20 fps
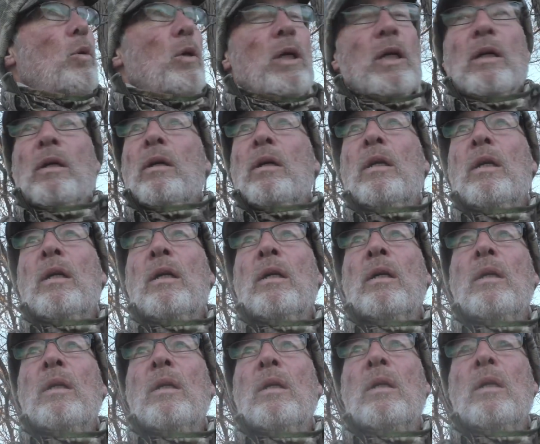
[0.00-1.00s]
Well,
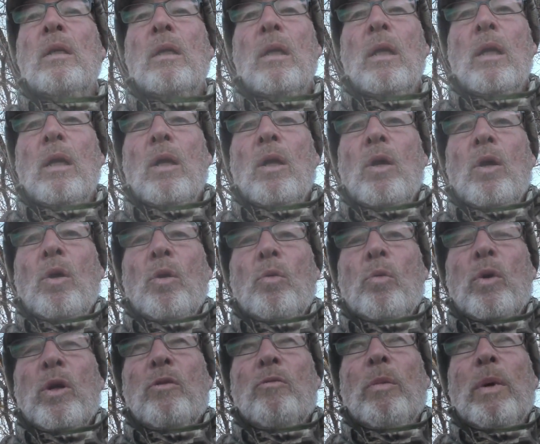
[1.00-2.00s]

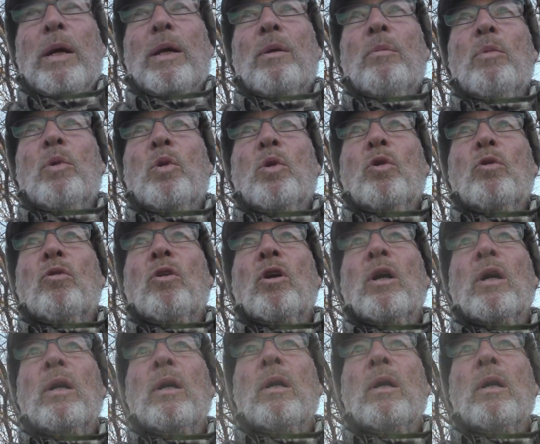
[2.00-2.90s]
we've made the move.